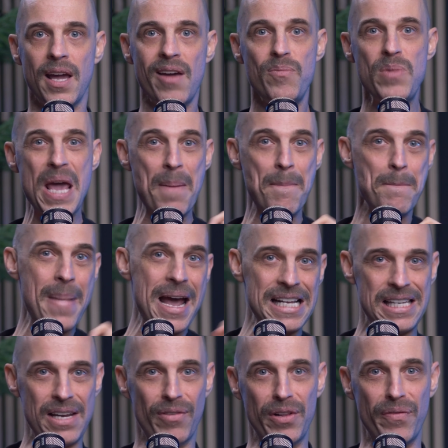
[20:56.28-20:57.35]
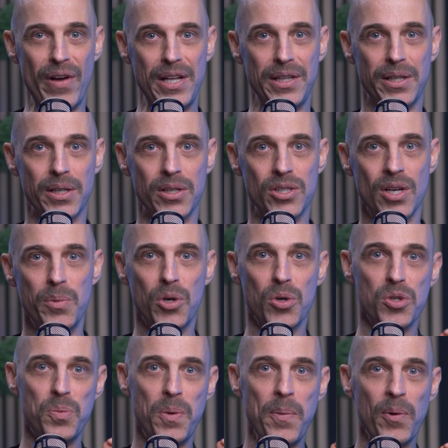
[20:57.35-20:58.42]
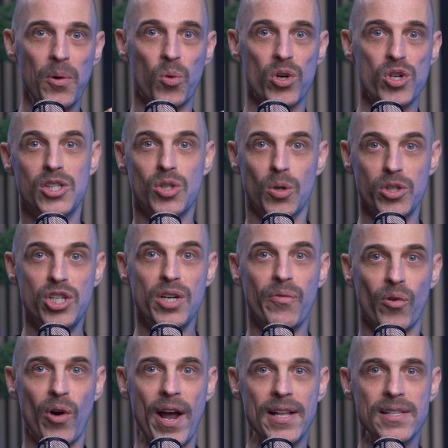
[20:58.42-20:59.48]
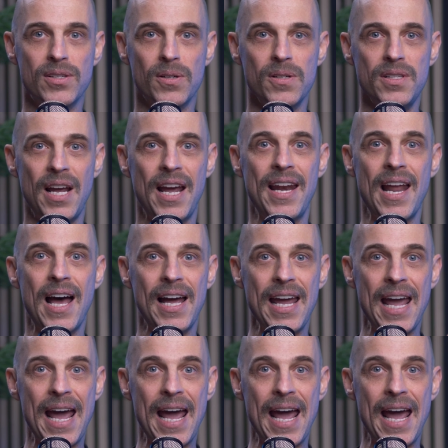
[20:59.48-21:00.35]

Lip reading: gave me a massive advantage because people were searching for answers and I